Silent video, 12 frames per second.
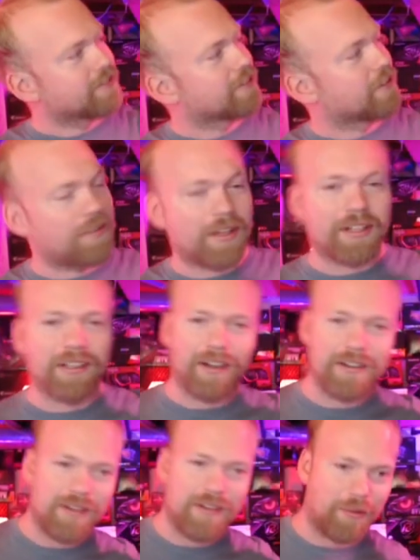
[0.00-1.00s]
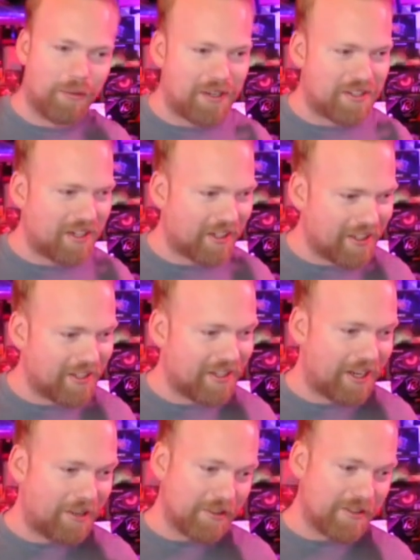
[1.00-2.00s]
Thank you guys all for watching, and
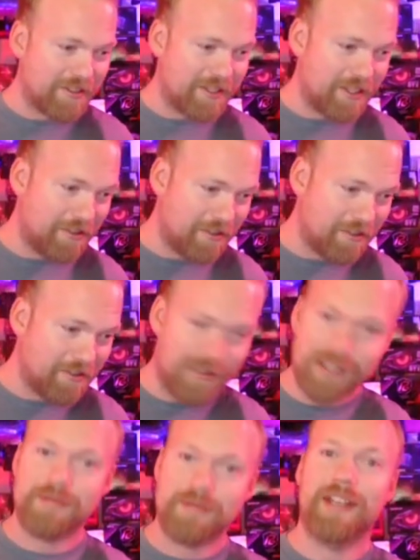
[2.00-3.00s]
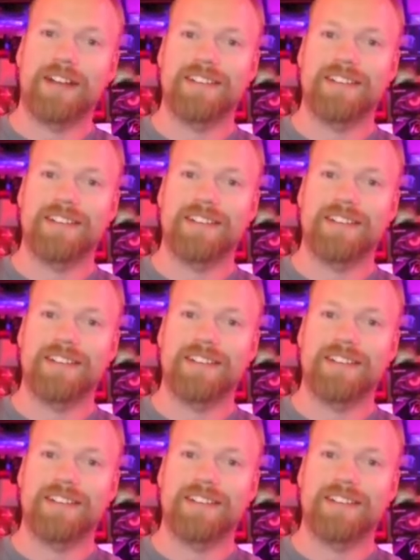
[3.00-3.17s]
I will see you next week.